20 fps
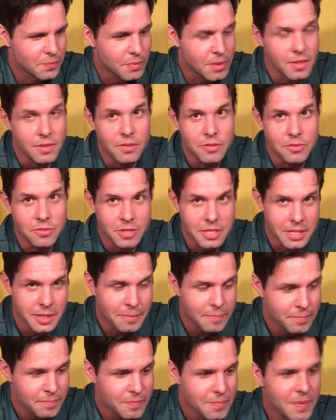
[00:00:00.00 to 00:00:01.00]
This is funny.
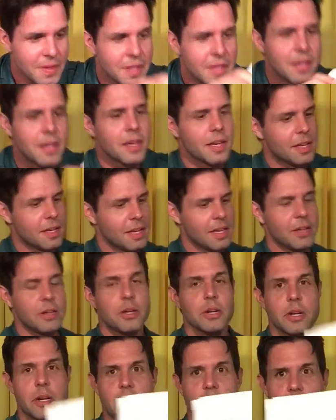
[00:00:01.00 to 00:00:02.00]
And
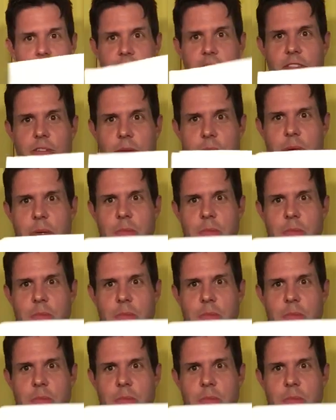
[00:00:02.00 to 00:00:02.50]
her kung fu